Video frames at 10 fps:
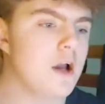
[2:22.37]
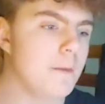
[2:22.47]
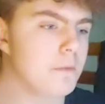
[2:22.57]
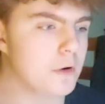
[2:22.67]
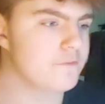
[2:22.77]

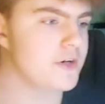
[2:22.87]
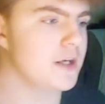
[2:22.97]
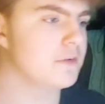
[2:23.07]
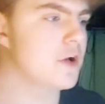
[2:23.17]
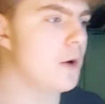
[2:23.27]
Couple more
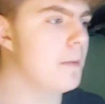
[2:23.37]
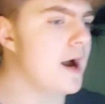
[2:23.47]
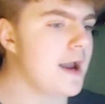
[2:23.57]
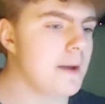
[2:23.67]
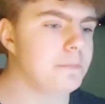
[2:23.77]
videos go
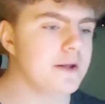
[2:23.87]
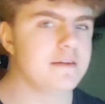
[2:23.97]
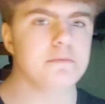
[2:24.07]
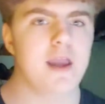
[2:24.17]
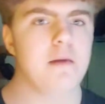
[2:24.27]
by. I played
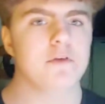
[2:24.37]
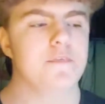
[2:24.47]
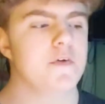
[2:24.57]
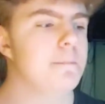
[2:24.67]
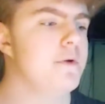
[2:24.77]
some games on
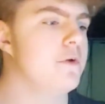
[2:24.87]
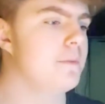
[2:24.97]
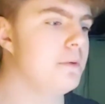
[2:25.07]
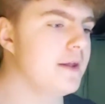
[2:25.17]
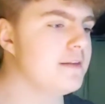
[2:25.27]
the computer,
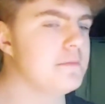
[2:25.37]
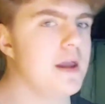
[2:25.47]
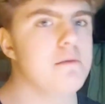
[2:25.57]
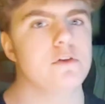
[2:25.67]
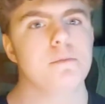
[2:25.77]
played some
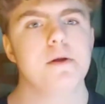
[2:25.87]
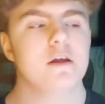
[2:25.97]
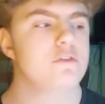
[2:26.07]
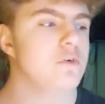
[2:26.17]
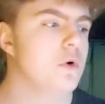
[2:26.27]
games on the
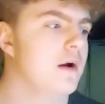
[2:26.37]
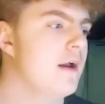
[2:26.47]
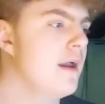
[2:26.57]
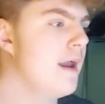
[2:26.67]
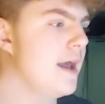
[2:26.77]
PS4,
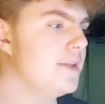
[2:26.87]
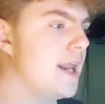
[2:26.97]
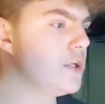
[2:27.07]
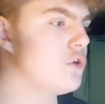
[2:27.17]
and then I